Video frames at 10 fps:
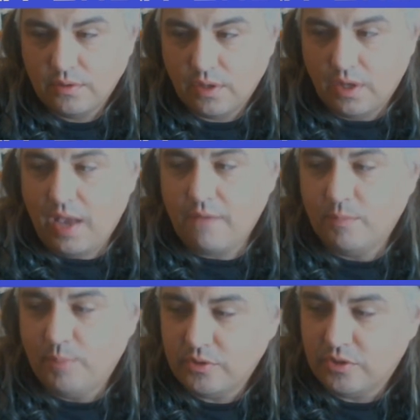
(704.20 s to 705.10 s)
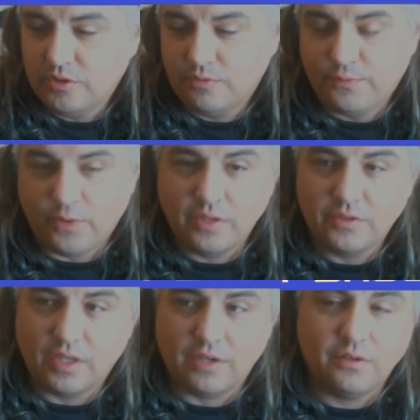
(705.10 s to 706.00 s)
And I have a bunch of friends
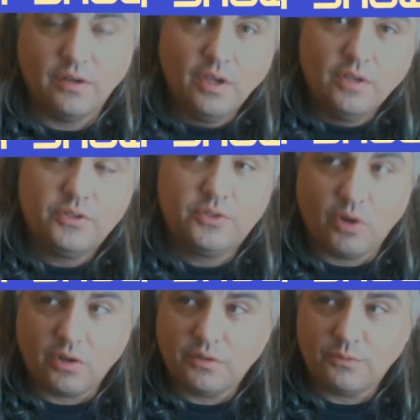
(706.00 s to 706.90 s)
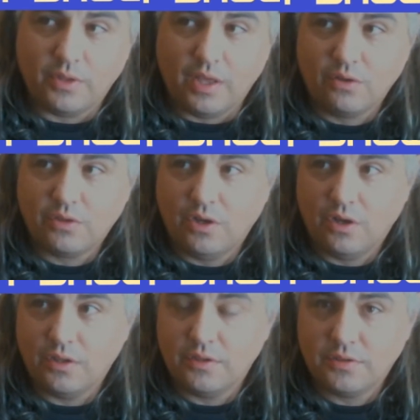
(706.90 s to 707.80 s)
that are struggling with
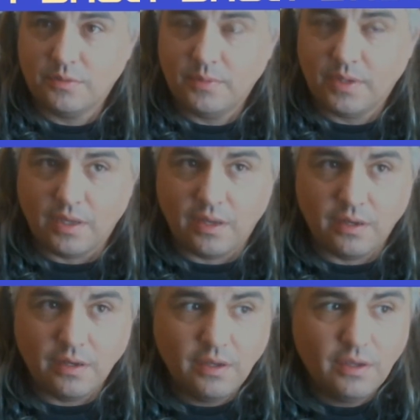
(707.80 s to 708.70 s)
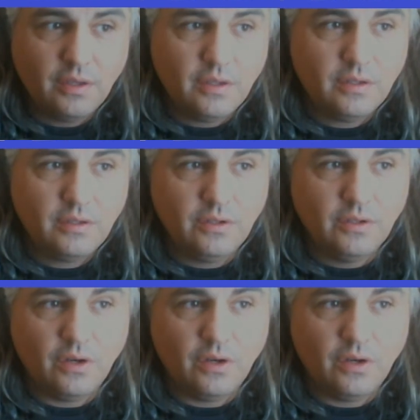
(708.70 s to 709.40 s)
alcoholism, and